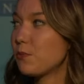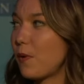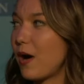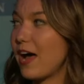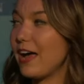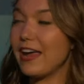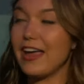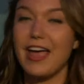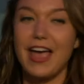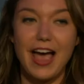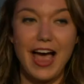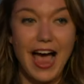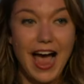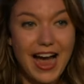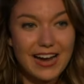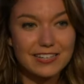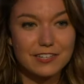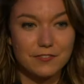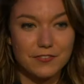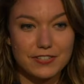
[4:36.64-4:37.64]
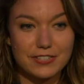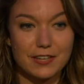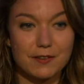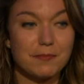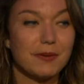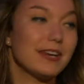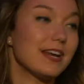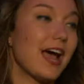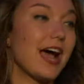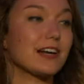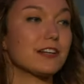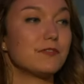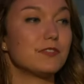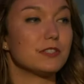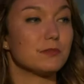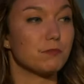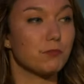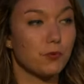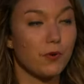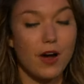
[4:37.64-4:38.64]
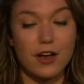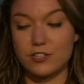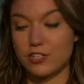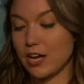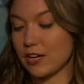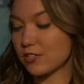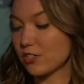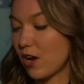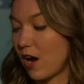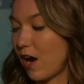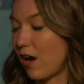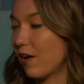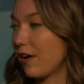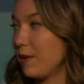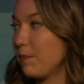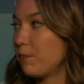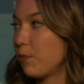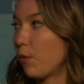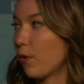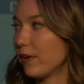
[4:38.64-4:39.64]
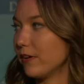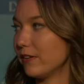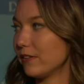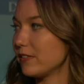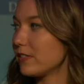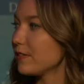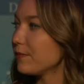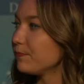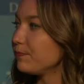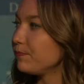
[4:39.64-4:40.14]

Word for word: why activism and activism projects are important.